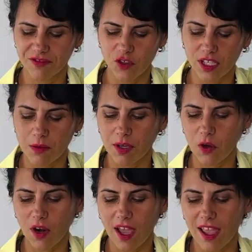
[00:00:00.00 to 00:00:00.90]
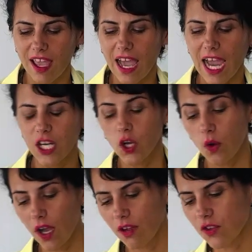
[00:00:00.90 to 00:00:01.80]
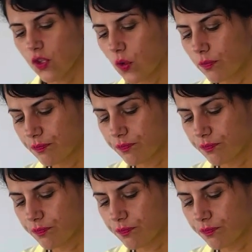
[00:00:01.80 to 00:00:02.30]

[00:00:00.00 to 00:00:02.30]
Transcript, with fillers: giochi di parola, I know also